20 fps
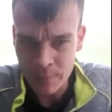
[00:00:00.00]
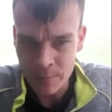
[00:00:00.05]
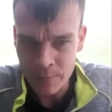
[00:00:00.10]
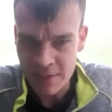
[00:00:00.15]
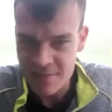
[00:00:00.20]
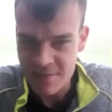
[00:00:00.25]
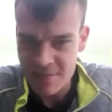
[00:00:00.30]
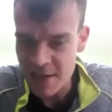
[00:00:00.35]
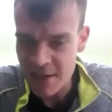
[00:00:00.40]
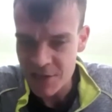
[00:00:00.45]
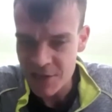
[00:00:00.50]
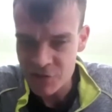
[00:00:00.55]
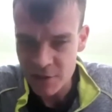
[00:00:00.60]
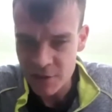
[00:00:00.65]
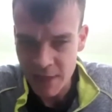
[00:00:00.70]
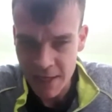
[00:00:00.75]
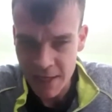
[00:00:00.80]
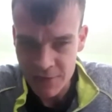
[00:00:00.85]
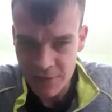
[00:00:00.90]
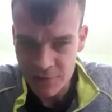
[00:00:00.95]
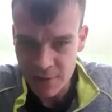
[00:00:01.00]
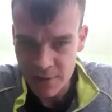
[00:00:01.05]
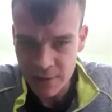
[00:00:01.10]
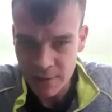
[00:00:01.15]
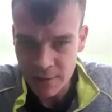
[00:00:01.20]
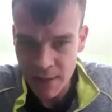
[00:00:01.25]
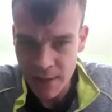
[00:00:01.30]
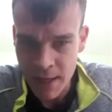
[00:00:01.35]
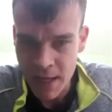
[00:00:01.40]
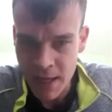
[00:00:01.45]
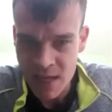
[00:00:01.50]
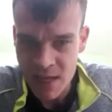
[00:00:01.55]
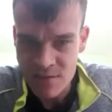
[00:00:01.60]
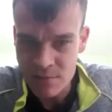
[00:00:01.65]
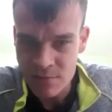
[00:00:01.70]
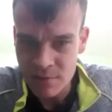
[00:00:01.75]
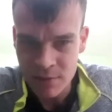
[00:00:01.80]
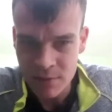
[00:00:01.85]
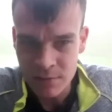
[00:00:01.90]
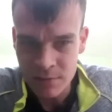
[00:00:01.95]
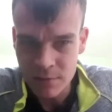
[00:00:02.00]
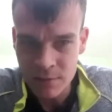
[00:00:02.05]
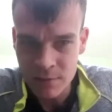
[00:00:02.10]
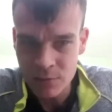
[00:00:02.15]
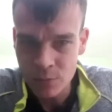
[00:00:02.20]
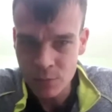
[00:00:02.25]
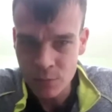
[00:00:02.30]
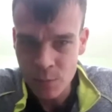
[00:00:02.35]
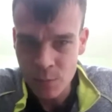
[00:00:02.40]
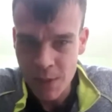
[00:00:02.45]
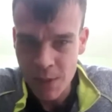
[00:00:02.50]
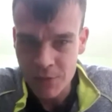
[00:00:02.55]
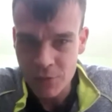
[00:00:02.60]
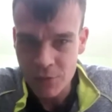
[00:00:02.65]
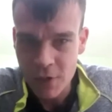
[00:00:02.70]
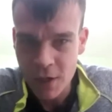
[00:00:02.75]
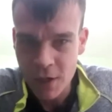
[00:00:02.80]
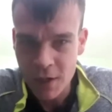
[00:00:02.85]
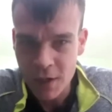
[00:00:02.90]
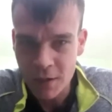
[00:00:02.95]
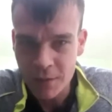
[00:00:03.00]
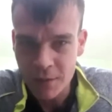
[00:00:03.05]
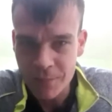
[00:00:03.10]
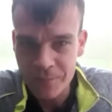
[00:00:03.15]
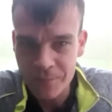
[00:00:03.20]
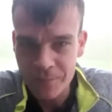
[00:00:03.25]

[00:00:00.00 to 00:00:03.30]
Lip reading: the Celestron HD Edge, like, and nothing went wrong.